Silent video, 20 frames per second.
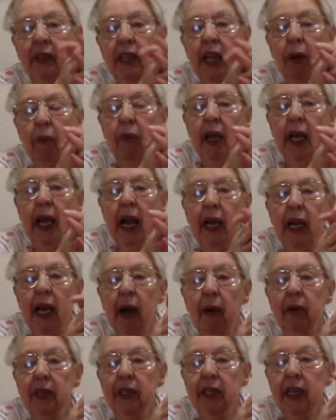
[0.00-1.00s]
then we had
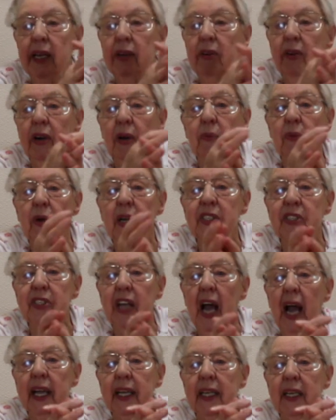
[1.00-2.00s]
our dinner, and we
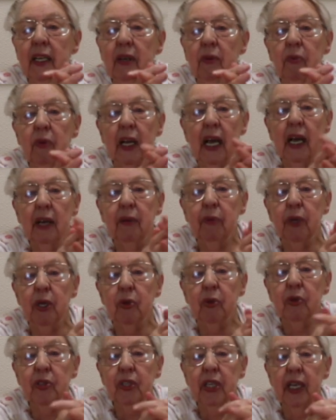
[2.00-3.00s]
sang, and we had
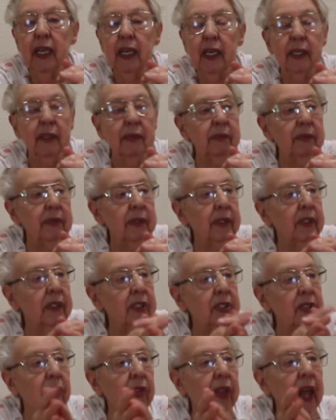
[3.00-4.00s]
music, and
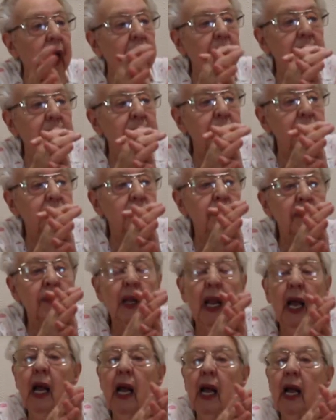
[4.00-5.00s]
so that.
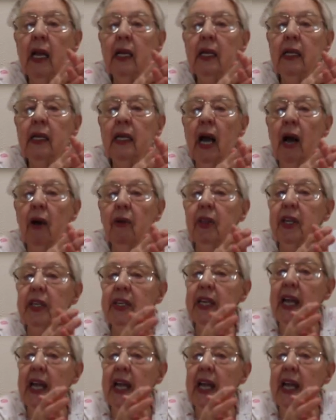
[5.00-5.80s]
Now the